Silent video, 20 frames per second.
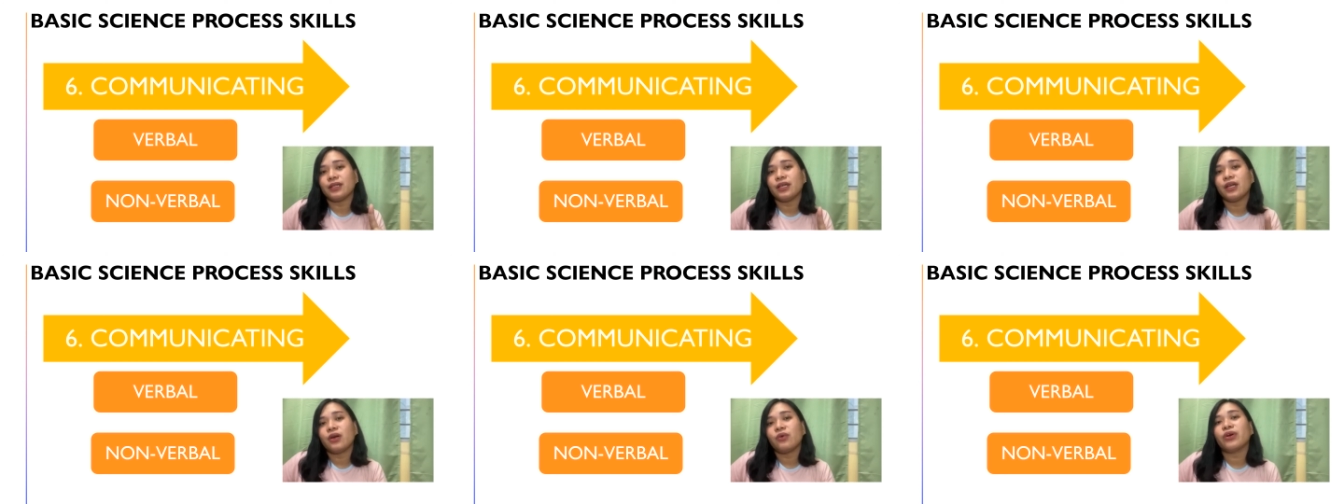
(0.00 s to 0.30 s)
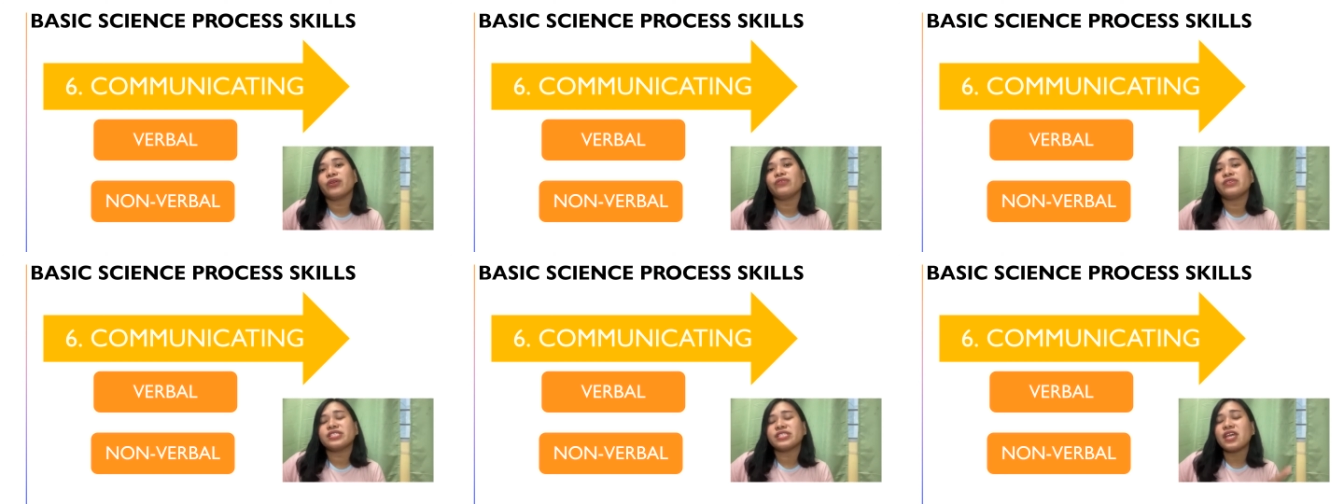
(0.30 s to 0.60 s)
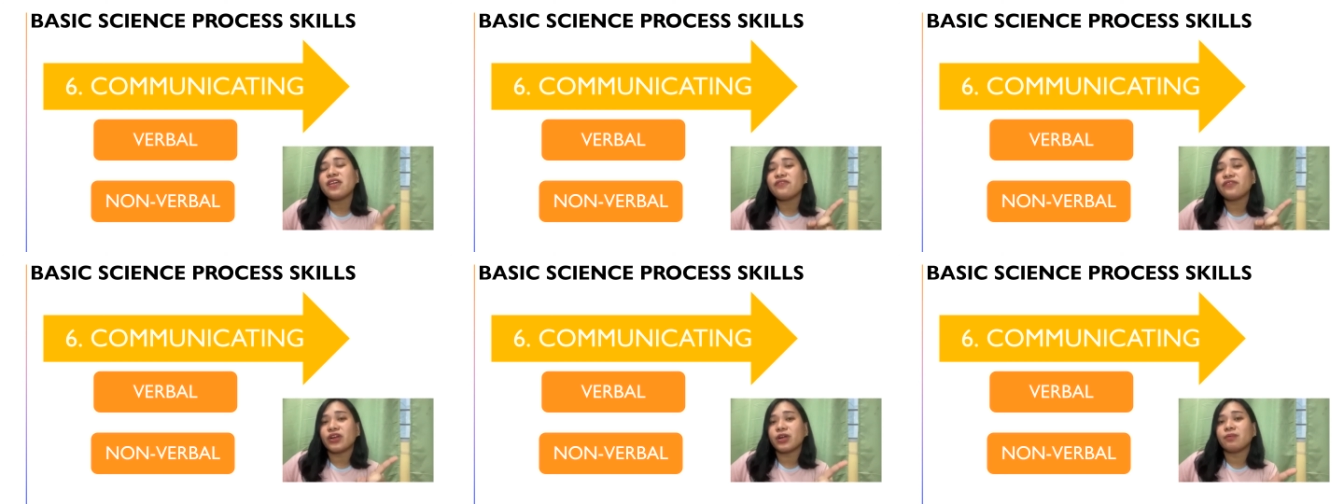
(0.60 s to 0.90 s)
When we say
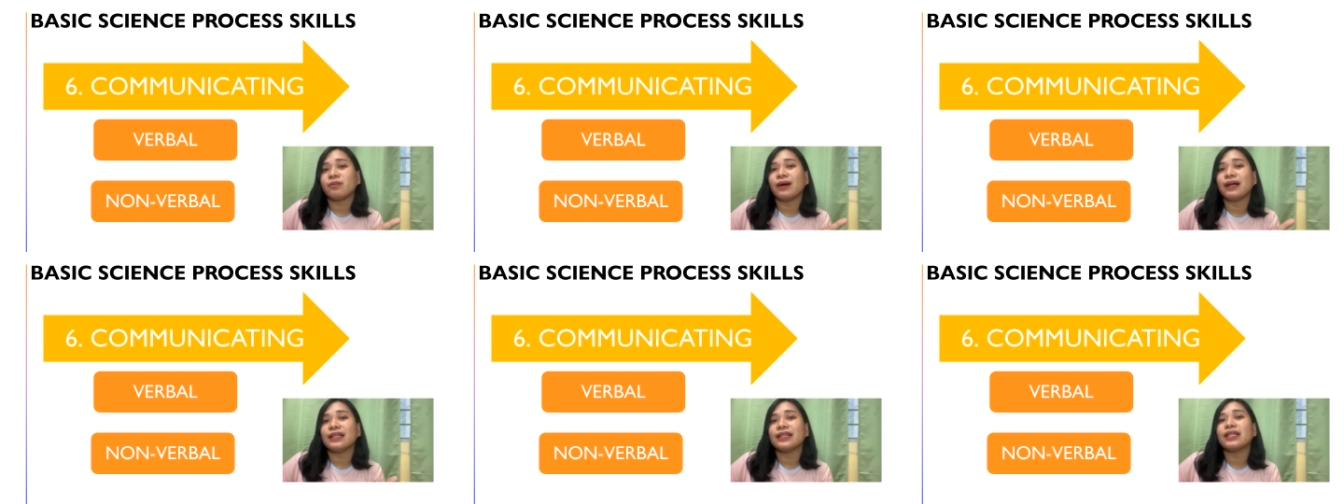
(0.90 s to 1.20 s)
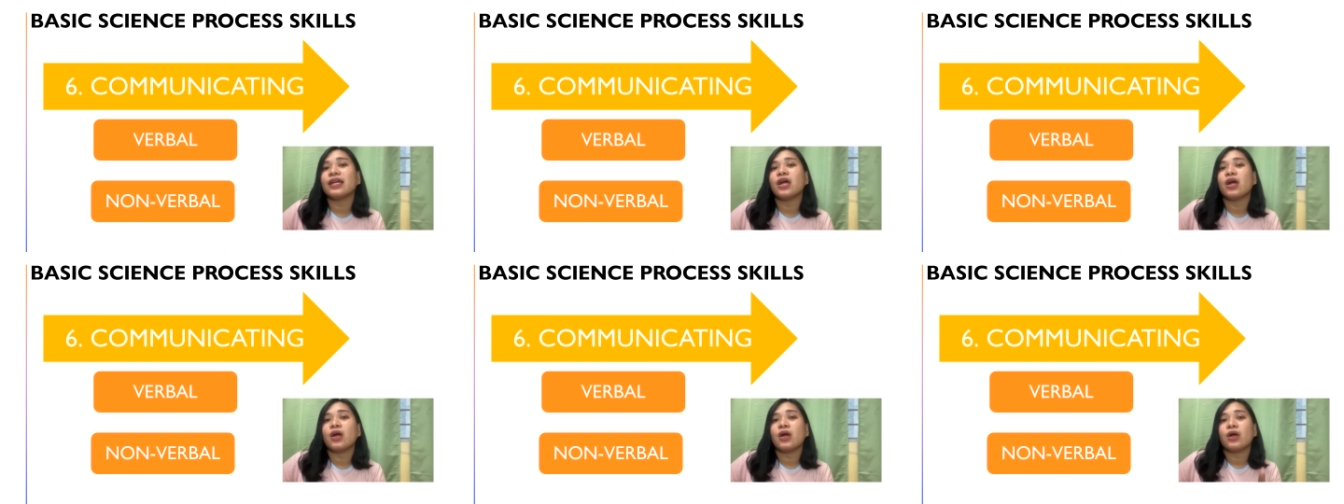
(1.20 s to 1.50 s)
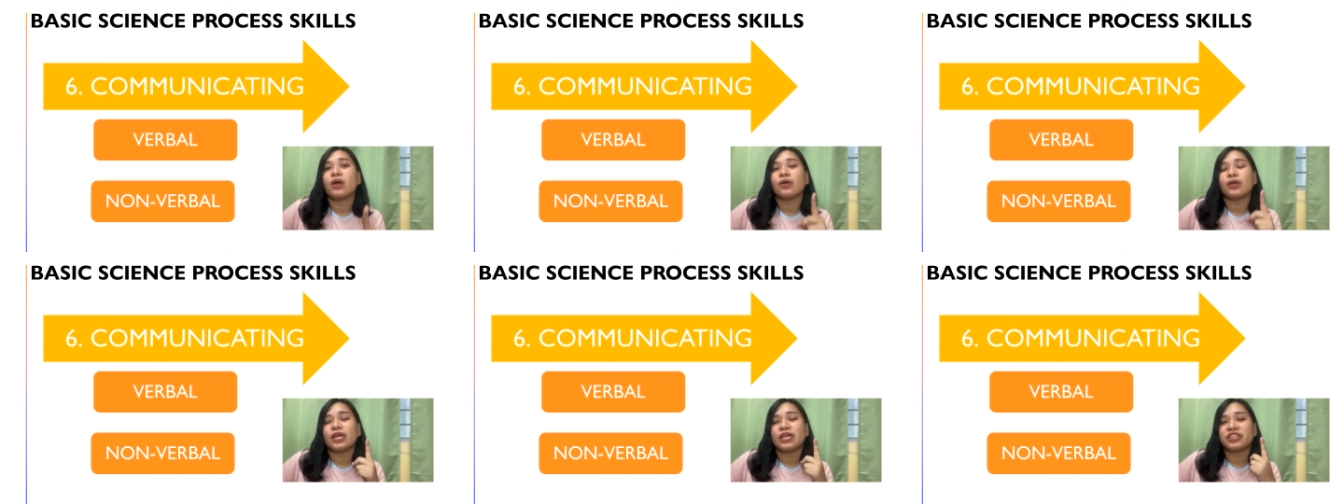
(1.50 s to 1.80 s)
verbal,
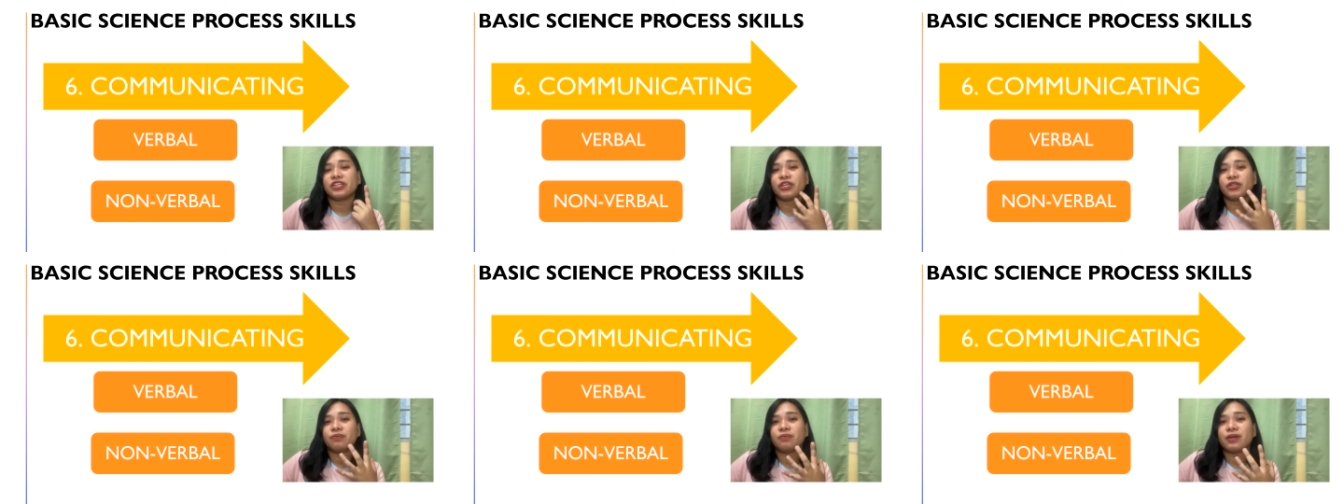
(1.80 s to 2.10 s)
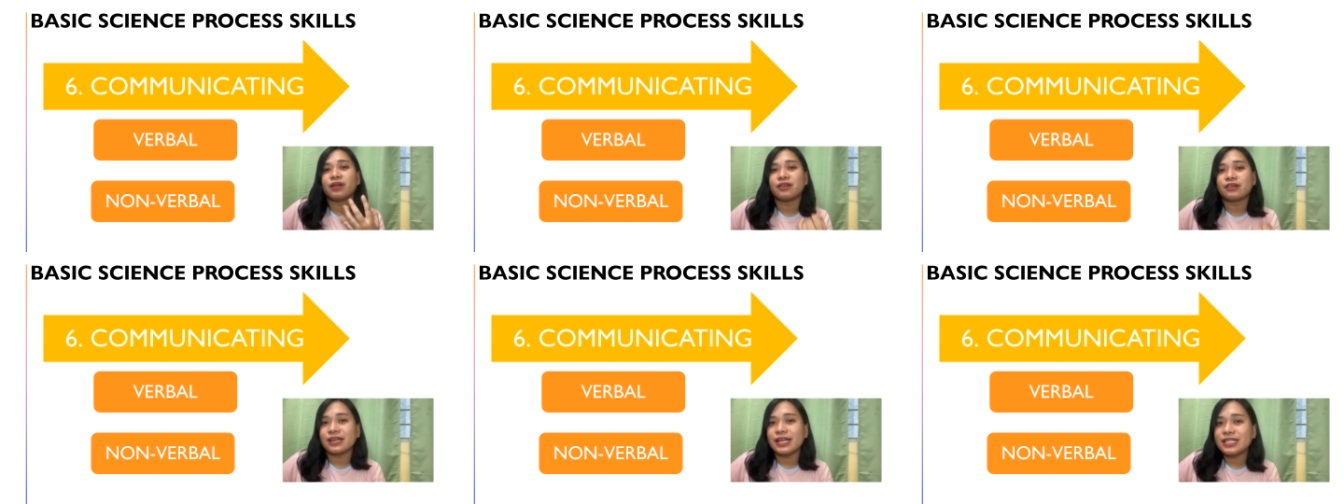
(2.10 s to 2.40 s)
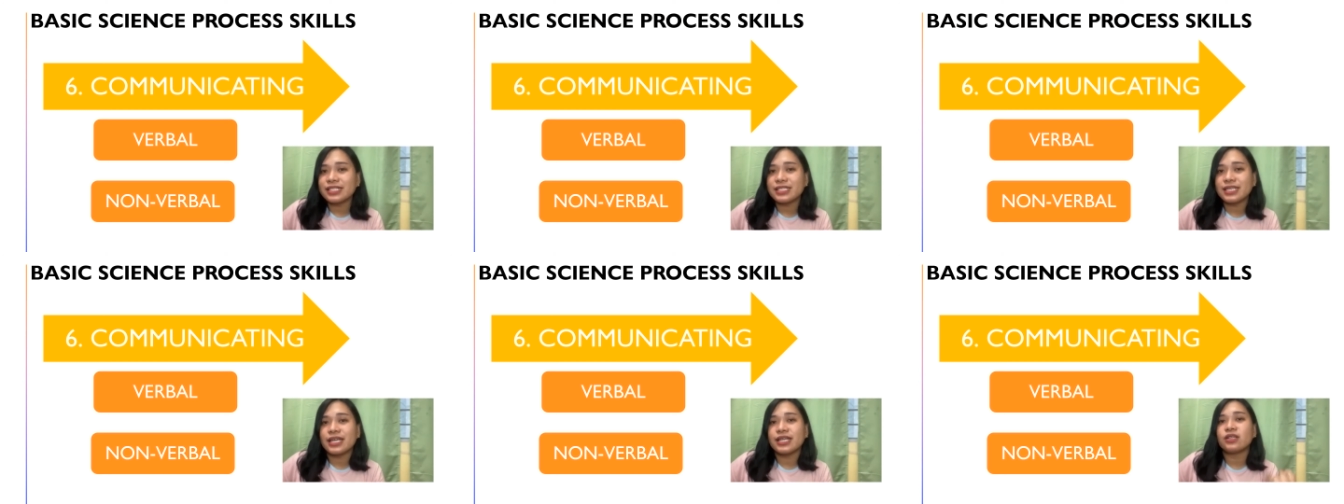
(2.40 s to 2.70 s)
it could be
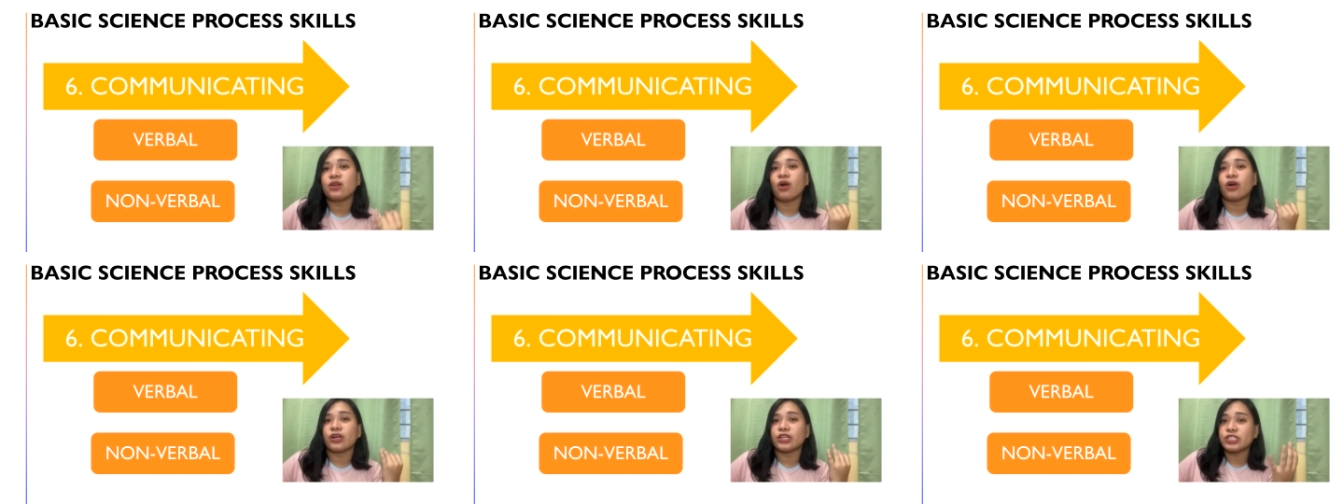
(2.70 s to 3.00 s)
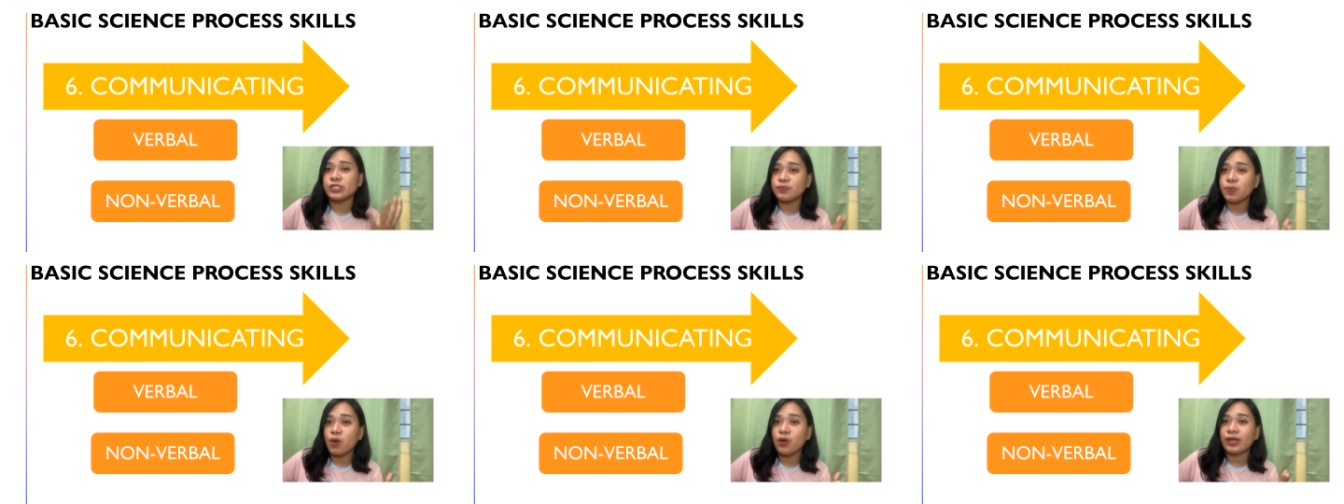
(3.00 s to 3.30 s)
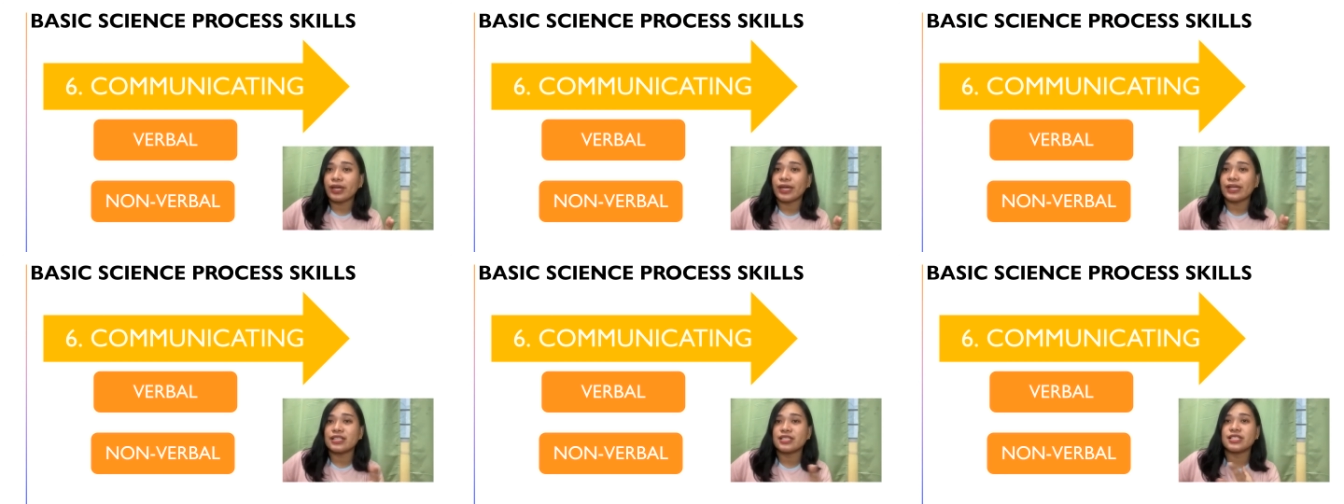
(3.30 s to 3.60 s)
written or
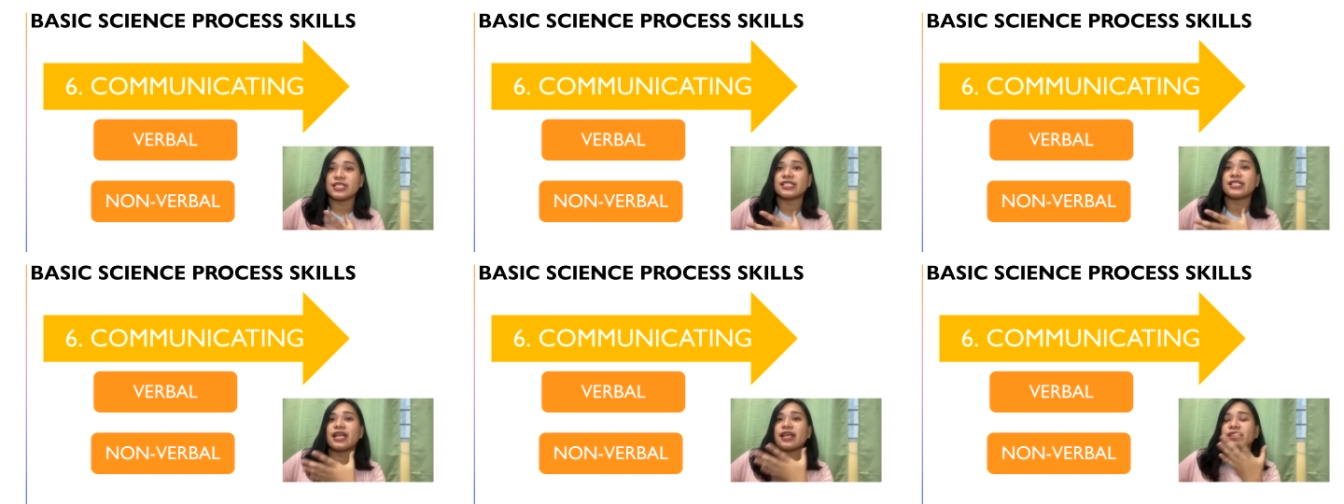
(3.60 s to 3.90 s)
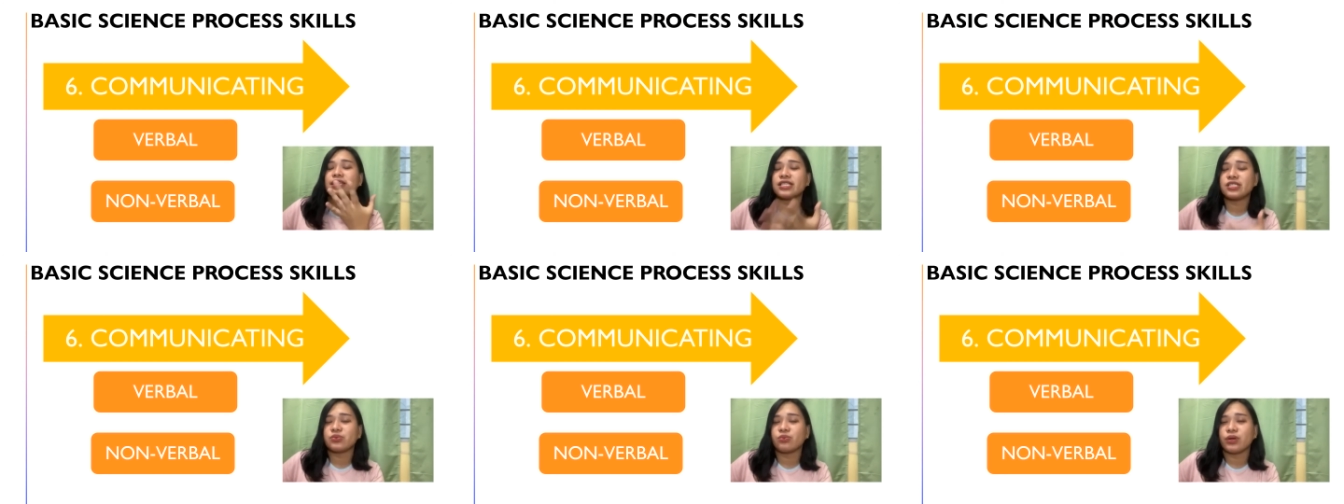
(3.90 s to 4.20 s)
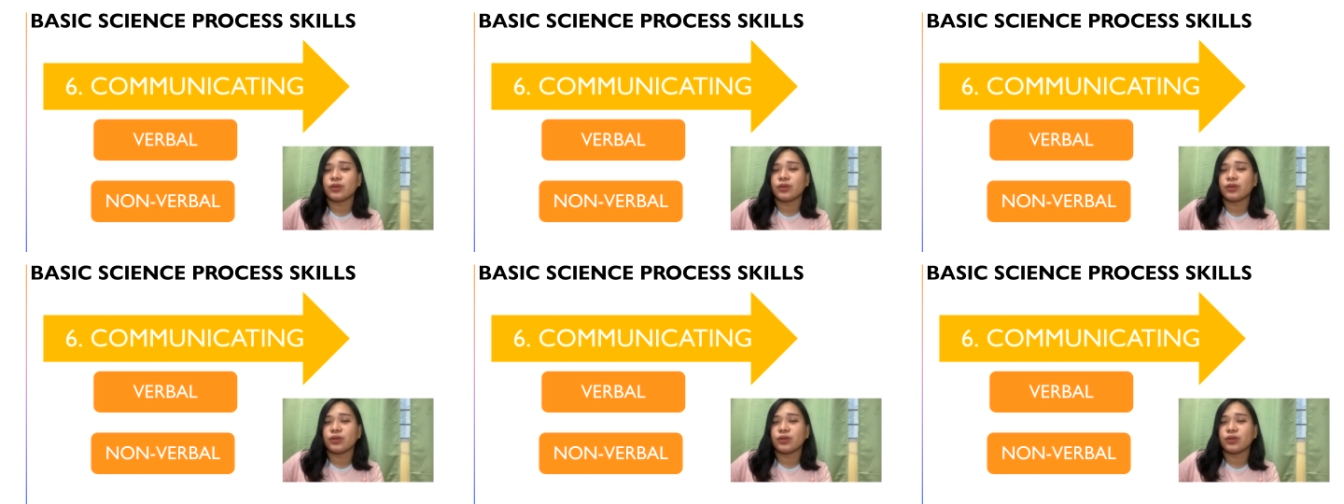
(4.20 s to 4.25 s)
spoken, just like this one.